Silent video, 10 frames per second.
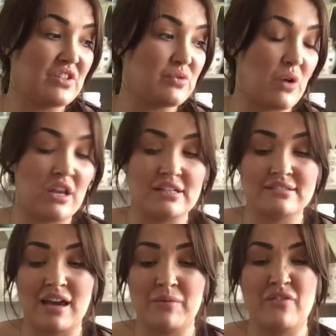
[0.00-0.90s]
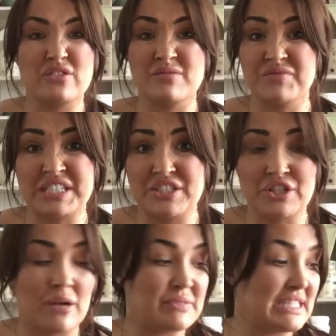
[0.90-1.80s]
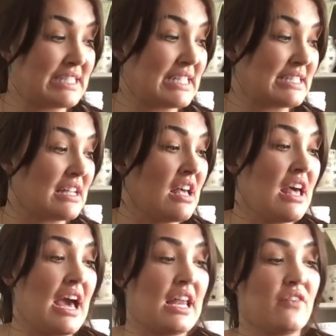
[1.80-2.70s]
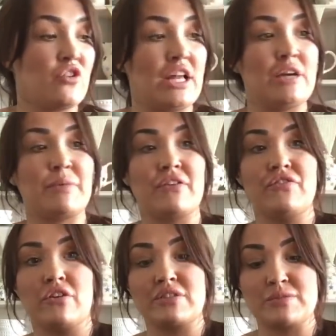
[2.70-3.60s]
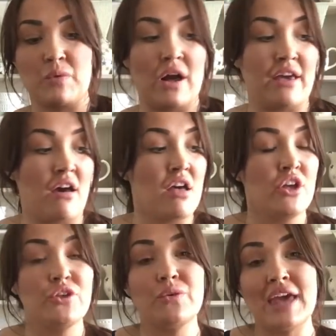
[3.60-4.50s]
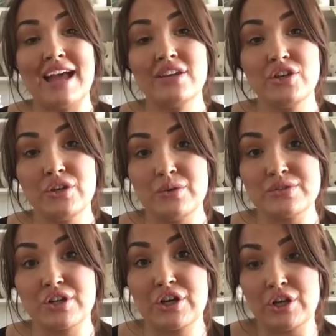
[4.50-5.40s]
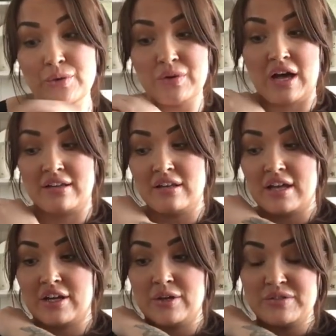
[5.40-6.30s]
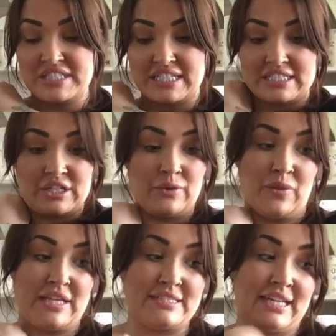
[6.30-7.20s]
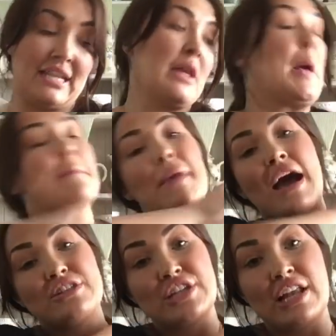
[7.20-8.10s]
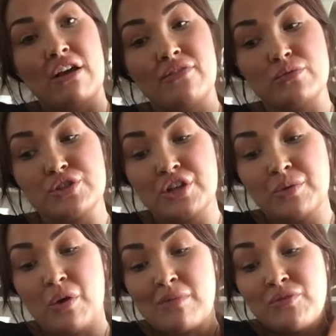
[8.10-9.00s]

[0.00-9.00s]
This is what I like to cut it with, or some really sharp scissors. And I've got a little bit of florist wire. You can use glue gun, like glue stick, to glue these in. But actually, I thought, you know what?